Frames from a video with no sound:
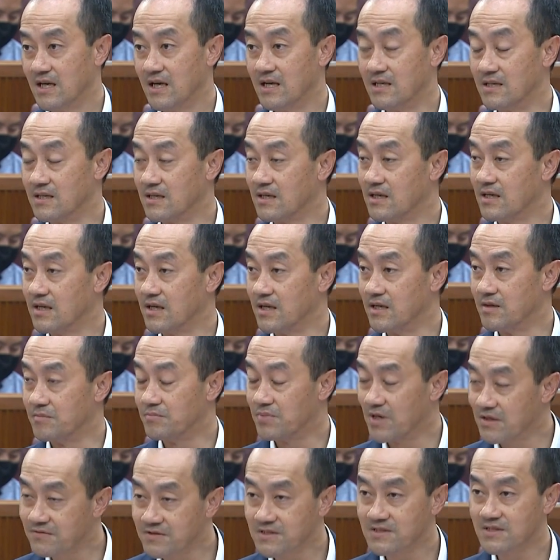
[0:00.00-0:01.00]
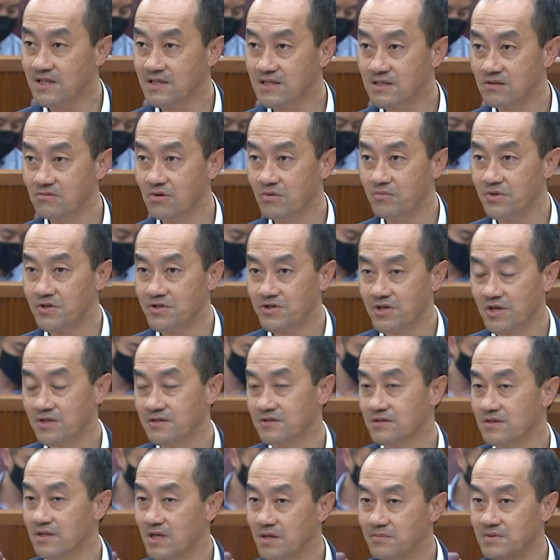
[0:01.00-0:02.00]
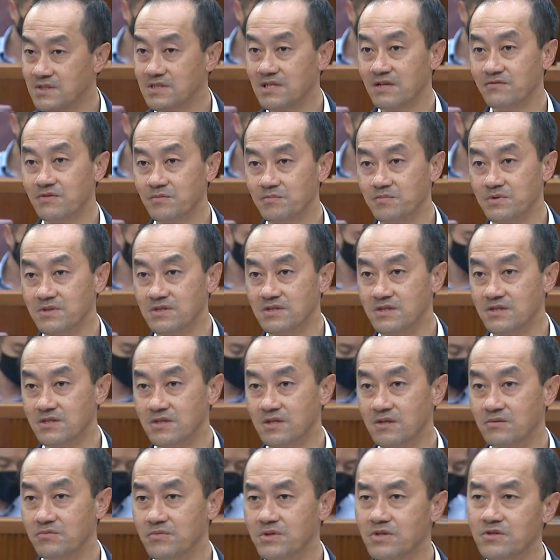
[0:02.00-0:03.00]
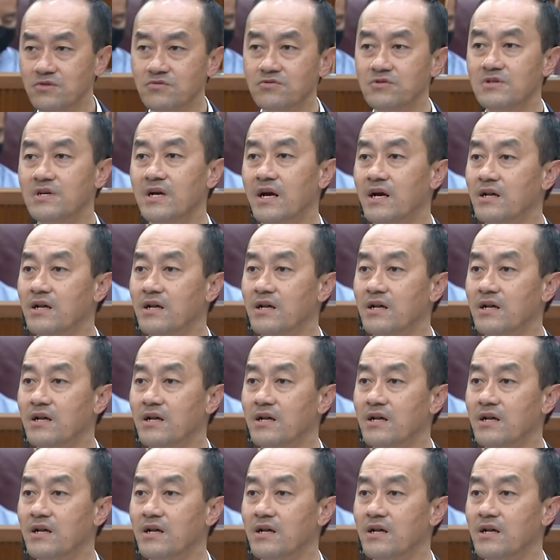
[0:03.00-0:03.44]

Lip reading: And in the private sector, when we charge a Table 7 procedure, we usually